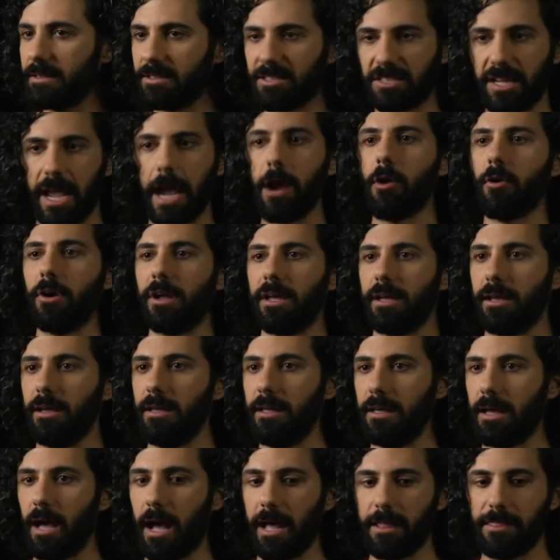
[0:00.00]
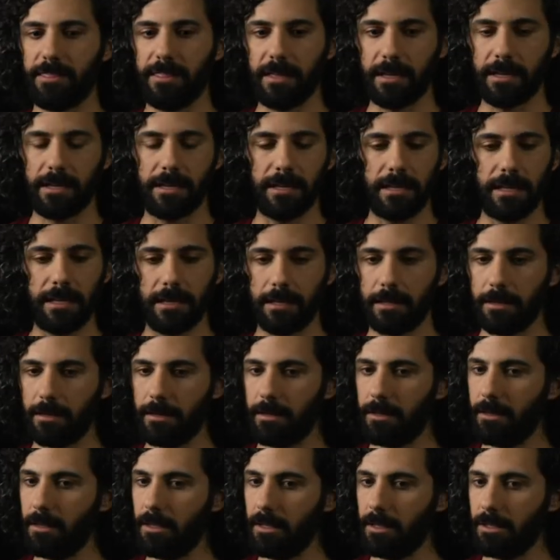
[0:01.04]
scary. I think
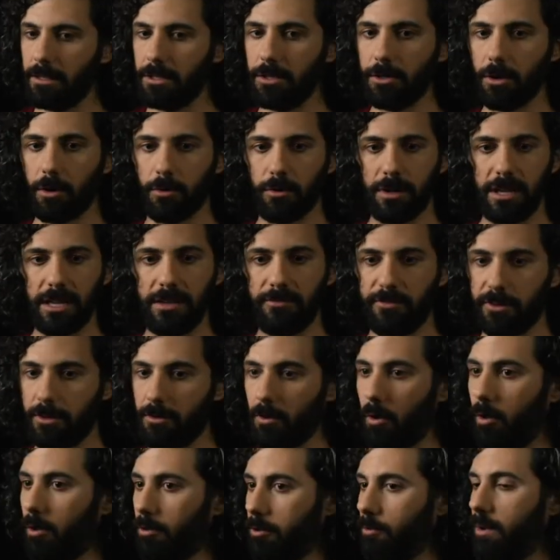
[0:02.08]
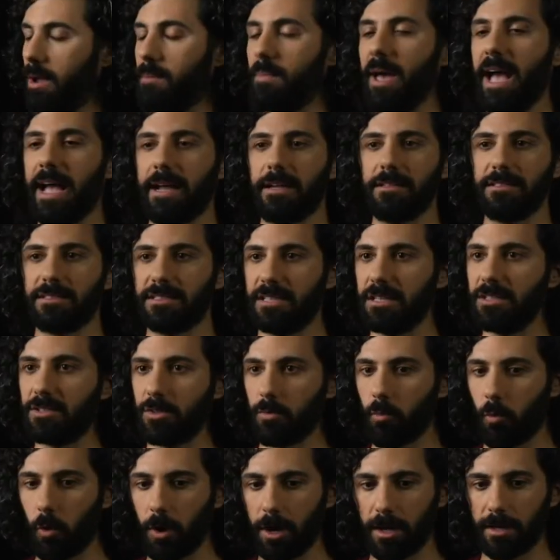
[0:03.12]
in, you know, even all the way back in
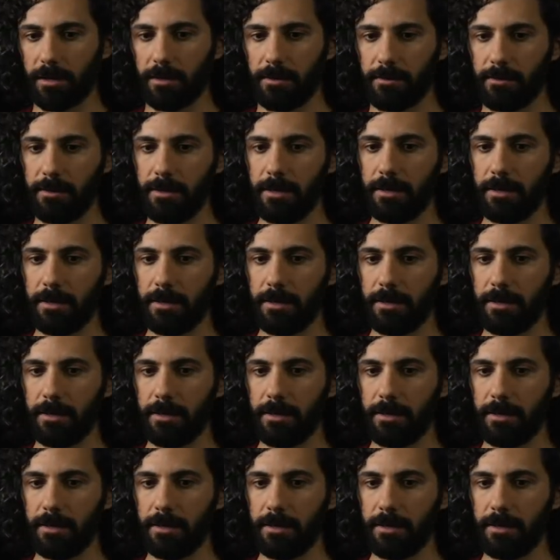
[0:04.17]
season 1,